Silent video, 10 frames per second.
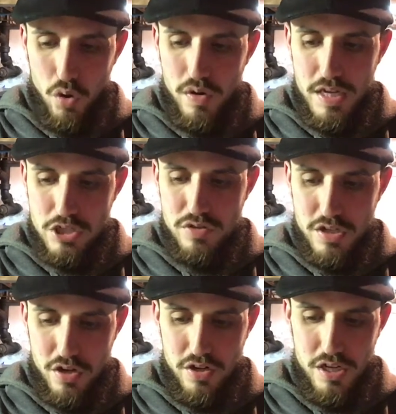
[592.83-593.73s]
toy injury
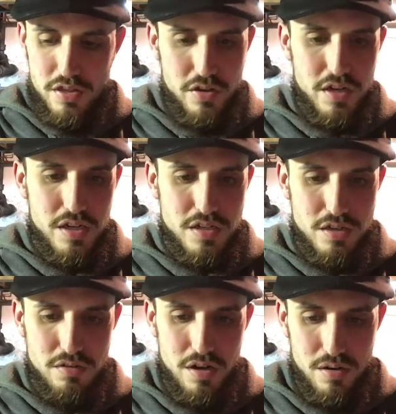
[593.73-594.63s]
attorney 30 years
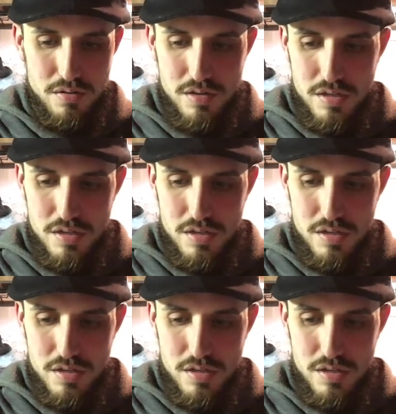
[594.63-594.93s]
in a row.